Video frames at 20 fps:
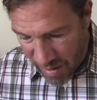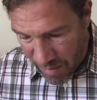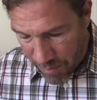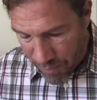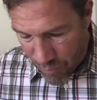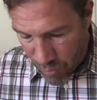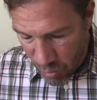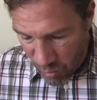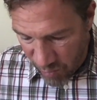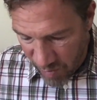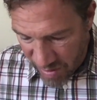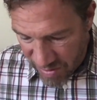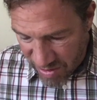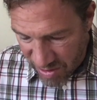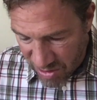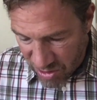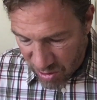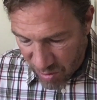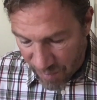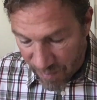improvements in
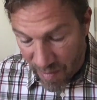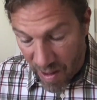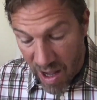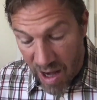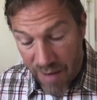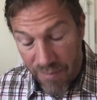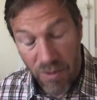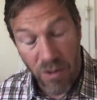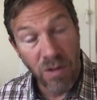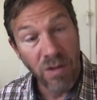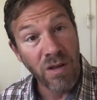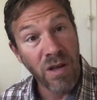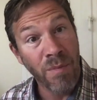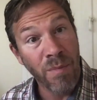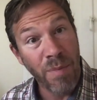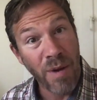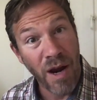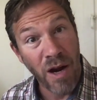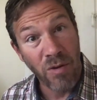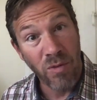survival
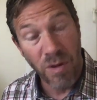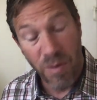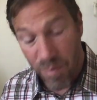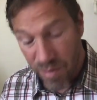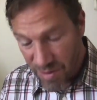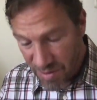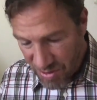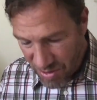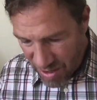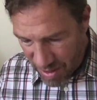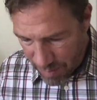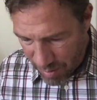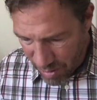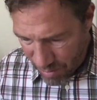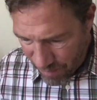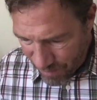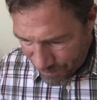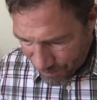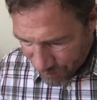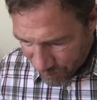compared with placebo,